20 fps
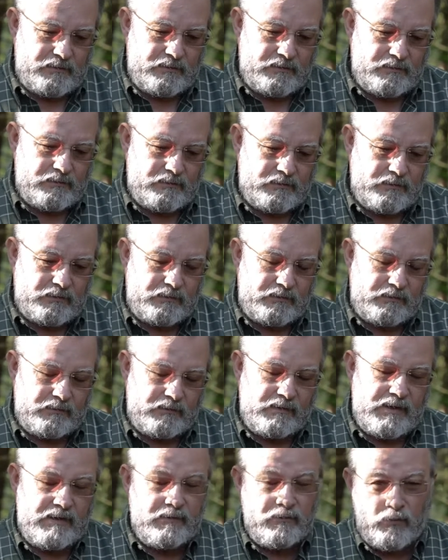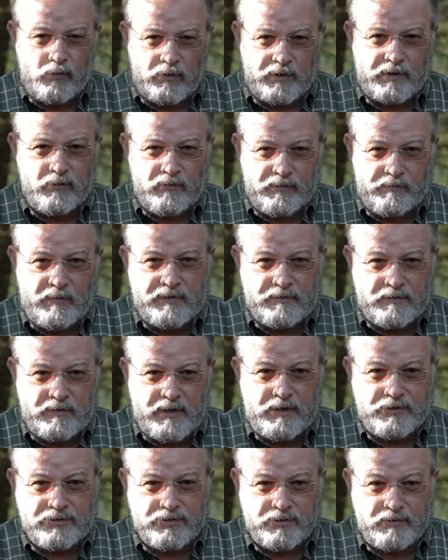you know, working with Mother
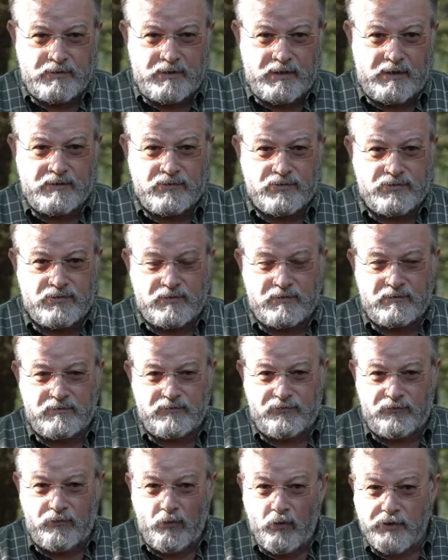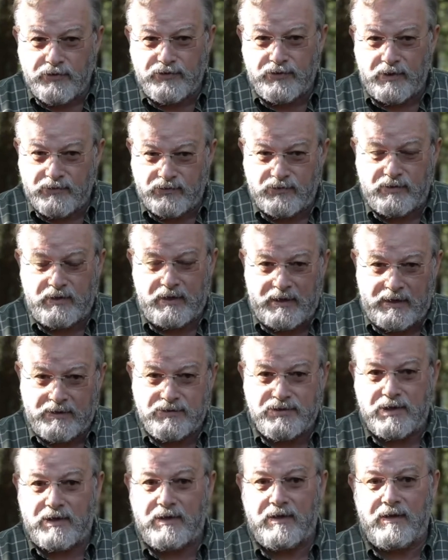Nature does force us to
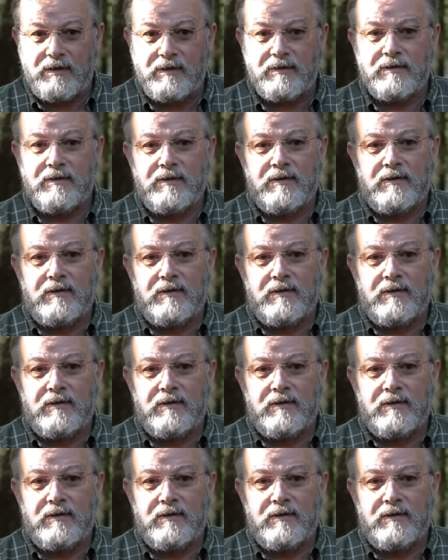educate